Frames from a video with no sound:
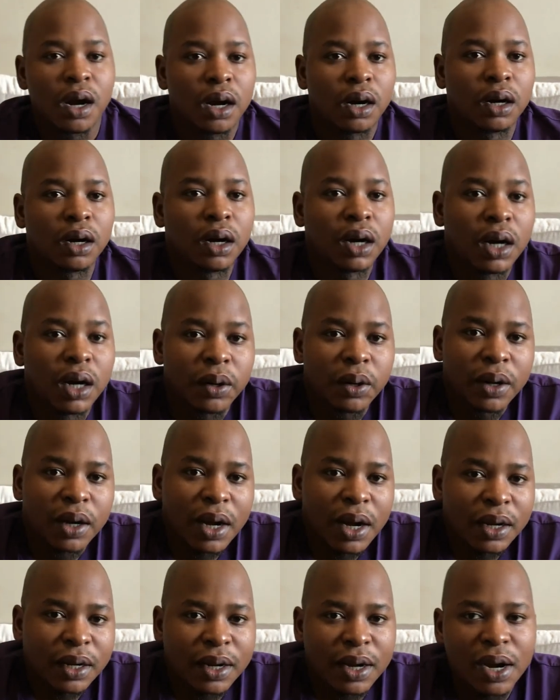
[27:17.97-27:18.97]
All
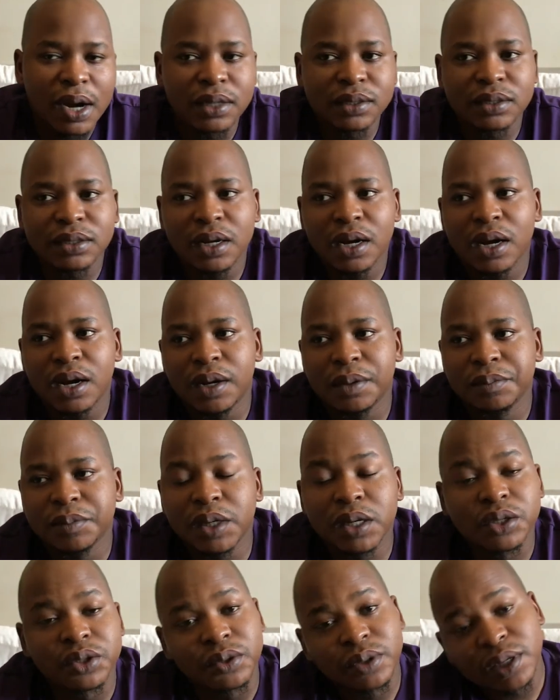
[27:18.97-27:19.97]
right, guys.
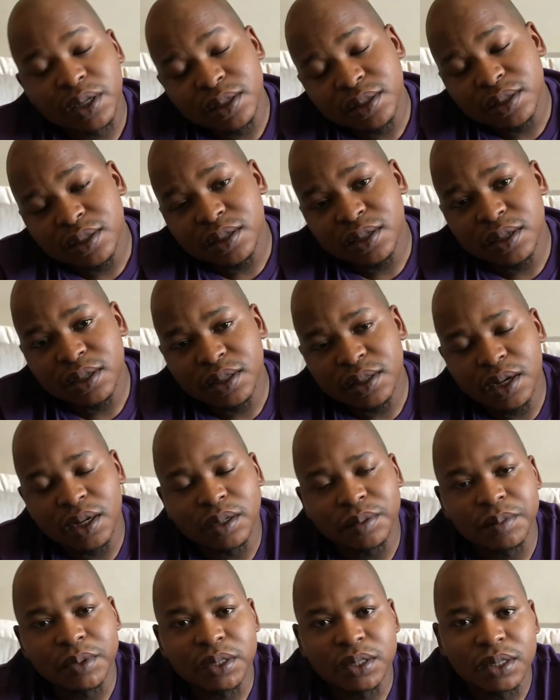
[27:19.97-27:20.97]
As you can see,
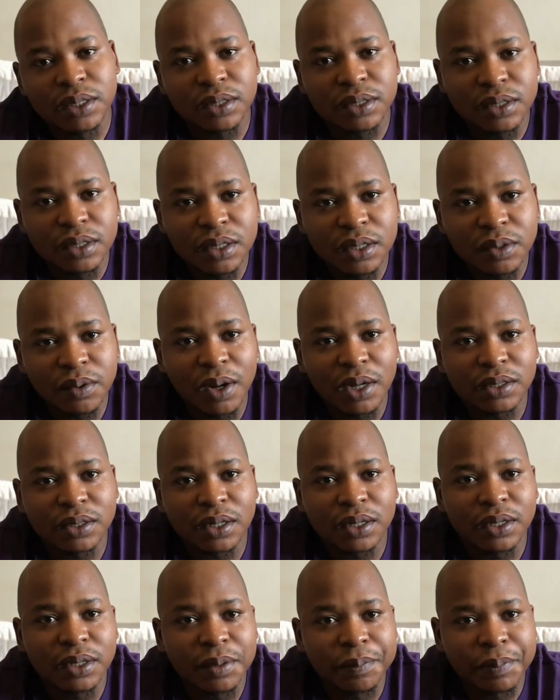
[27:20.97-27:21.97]
that Mr. D was
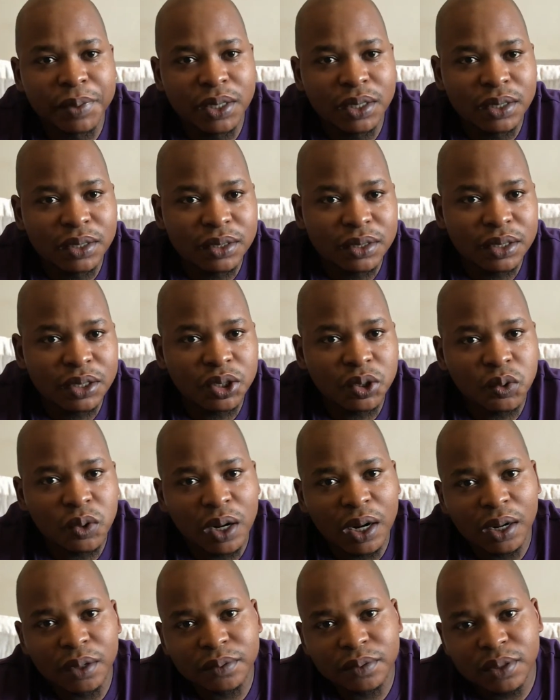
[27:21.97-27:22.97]
really busy
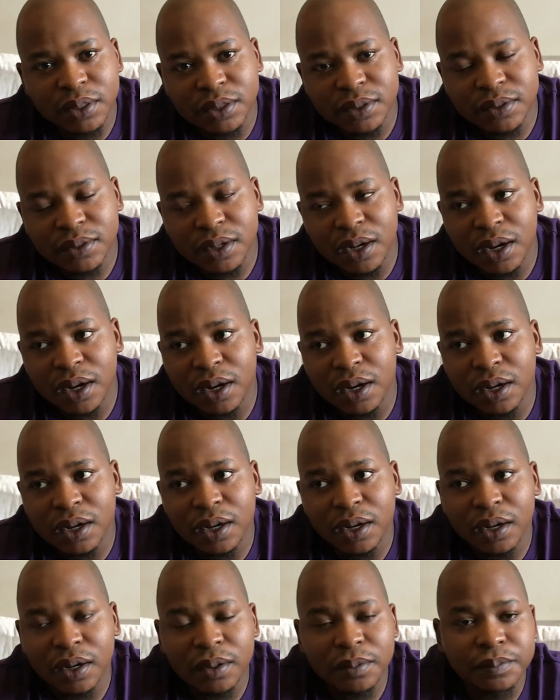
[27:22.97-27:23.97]
throughout this
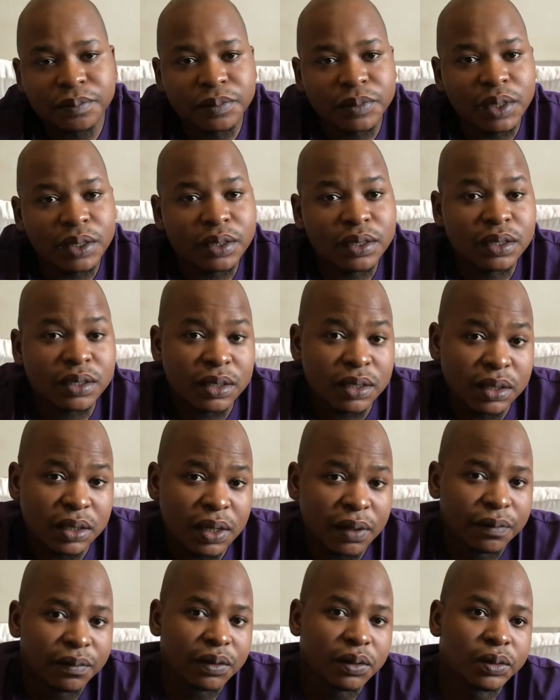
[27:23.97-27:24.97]

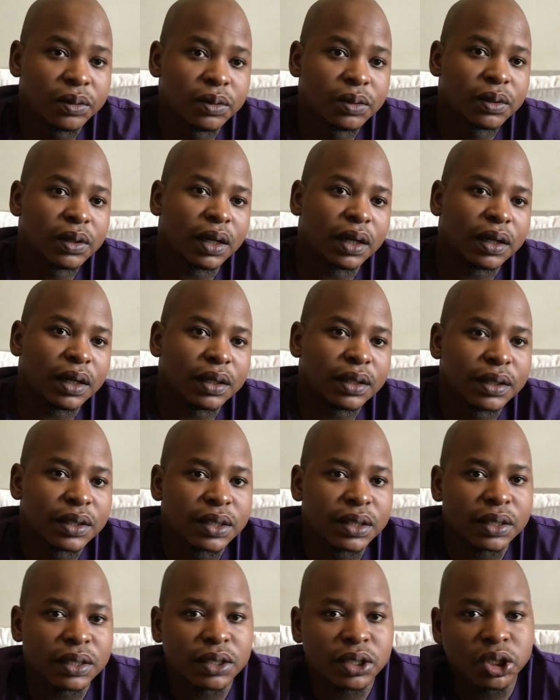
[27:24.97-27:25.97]
interview.
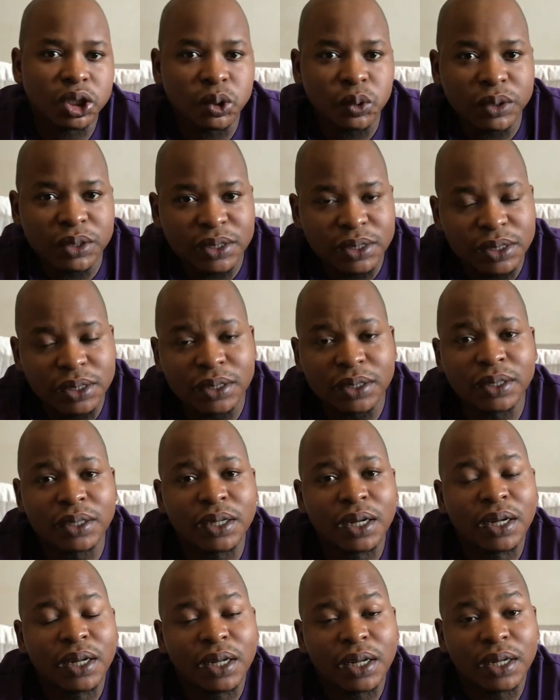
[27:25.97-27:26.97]
He's shooting,
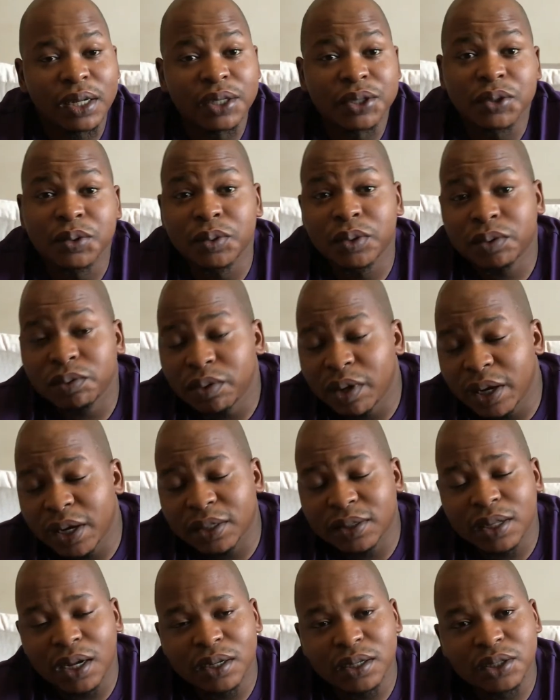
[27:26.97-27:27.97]
as you
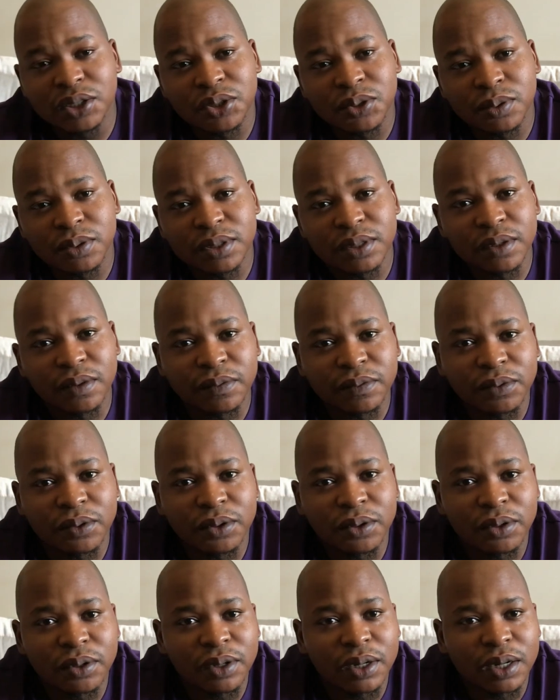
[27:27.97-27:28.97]
heard, that is shooting
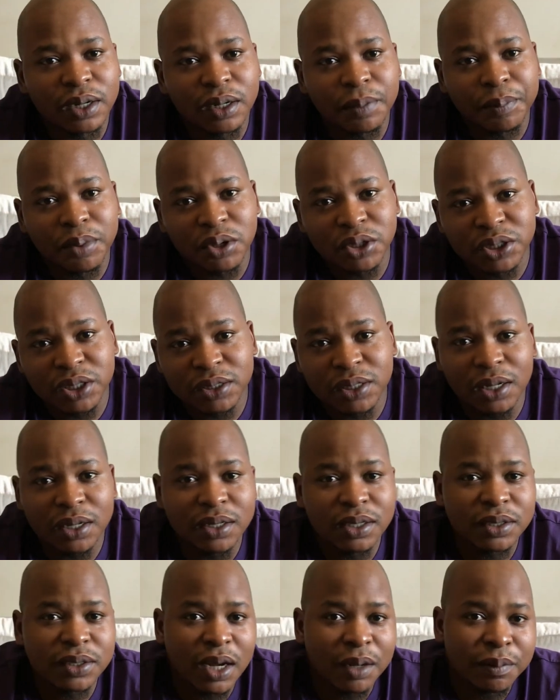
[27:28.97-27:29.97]
for a project that
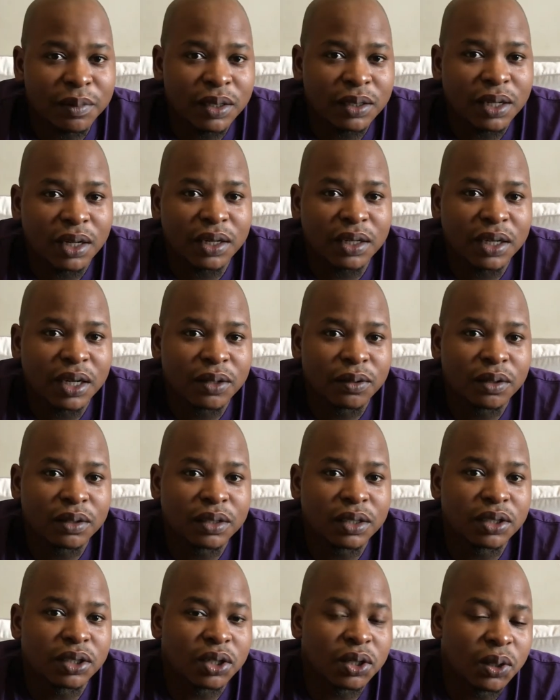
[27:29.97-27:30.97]
is coming that he cannot
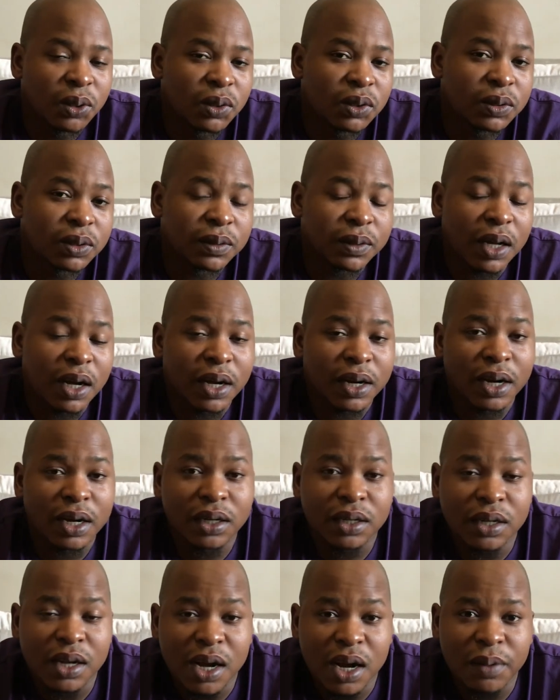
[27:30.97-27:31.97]
disclose
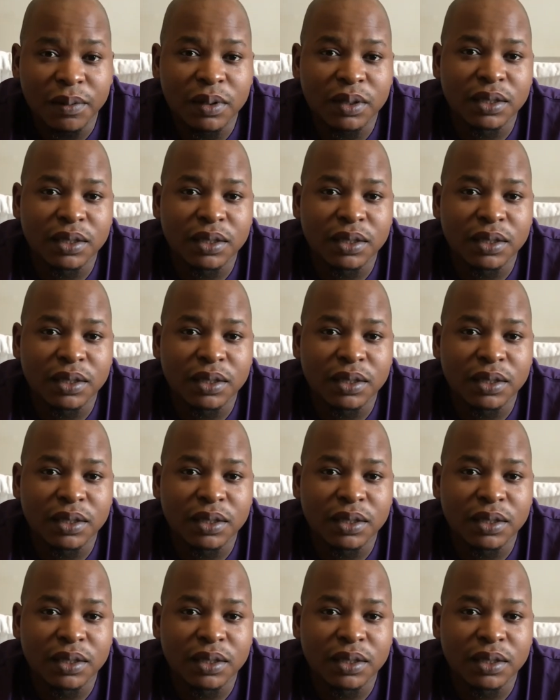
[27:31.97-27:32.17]
right now.